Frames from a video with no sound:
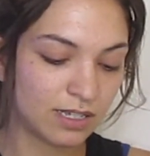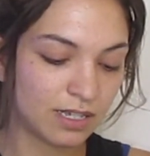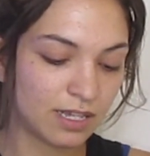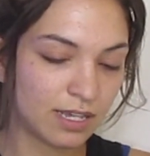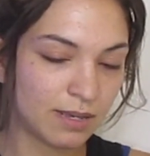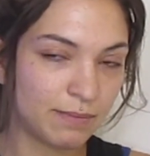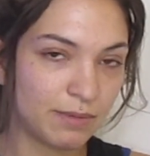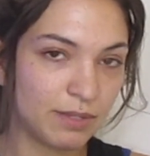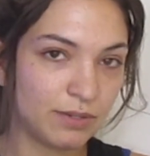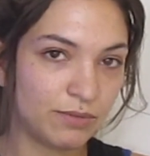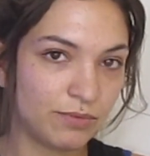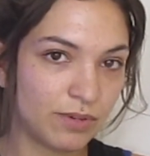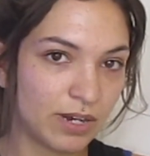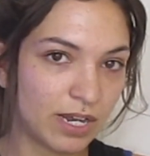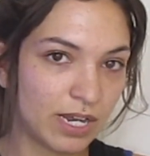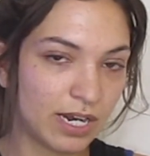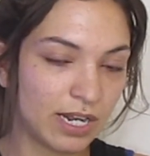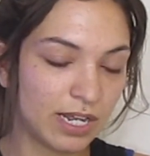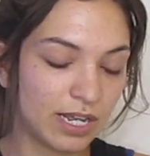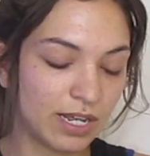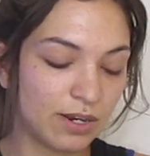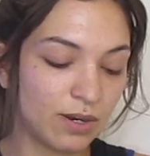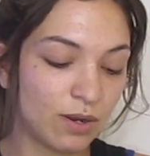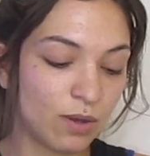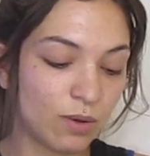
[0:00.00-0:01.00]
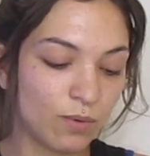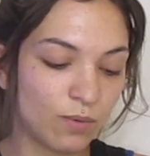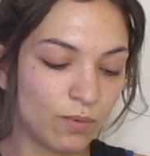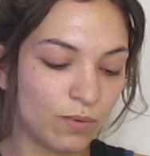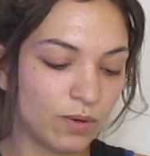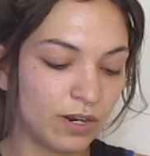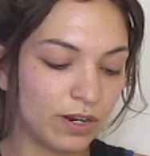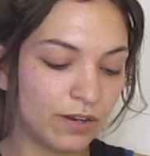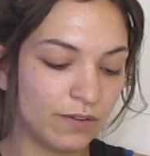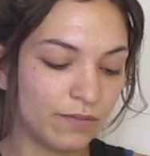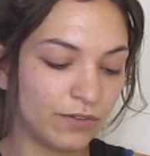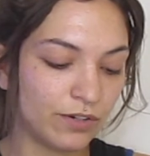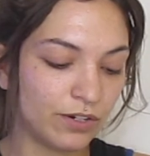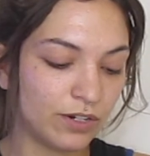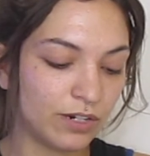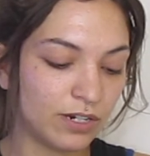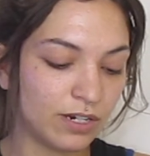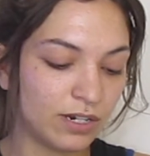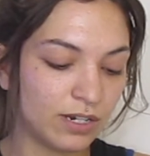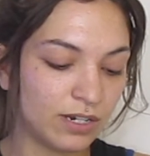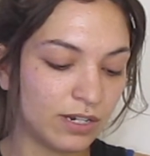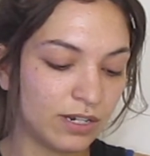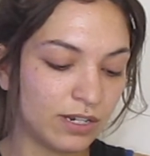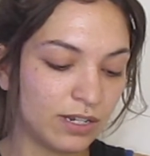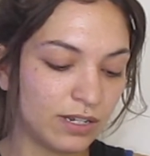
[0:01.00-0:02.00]
I mean, Rite Aid, whatever.
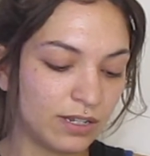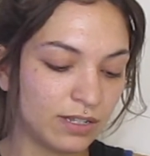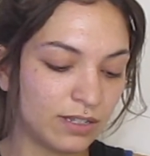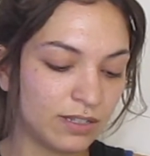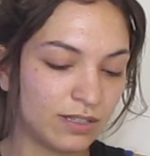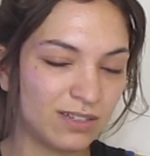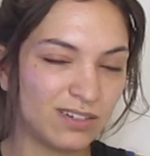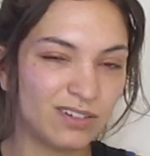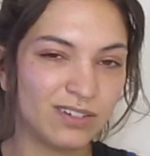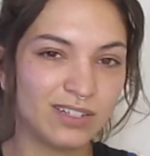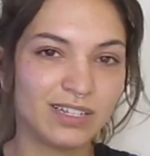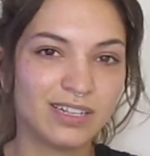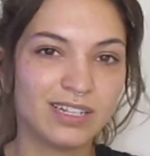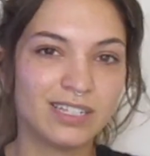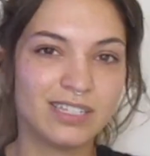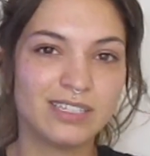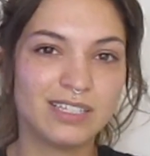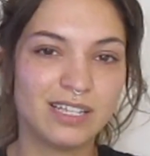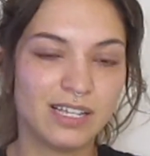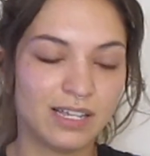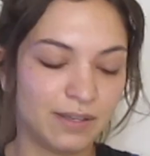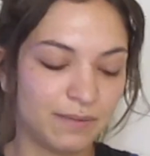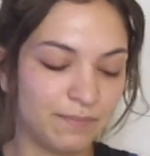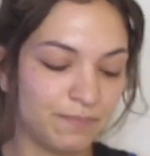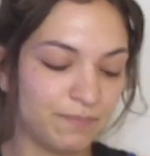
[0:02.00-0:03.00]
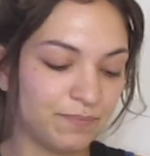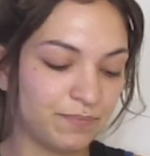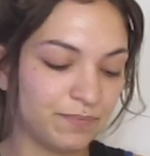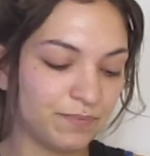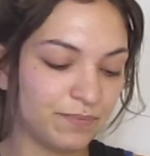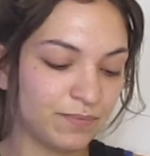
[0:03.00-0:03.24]
They're like the same.